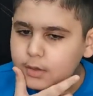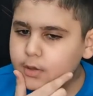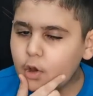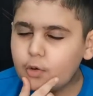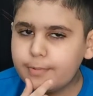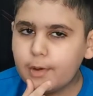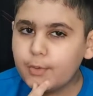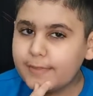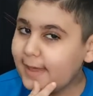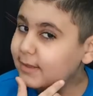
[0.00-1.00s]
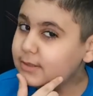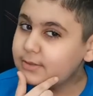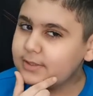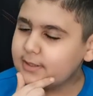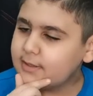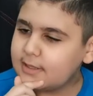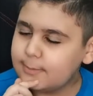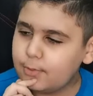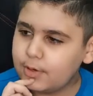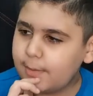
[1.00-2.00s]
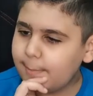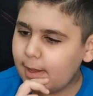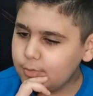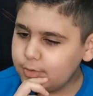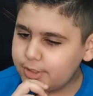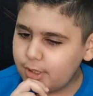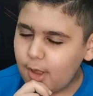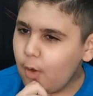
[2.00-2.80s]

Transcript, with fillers: Qobo without using keyboard and mouse?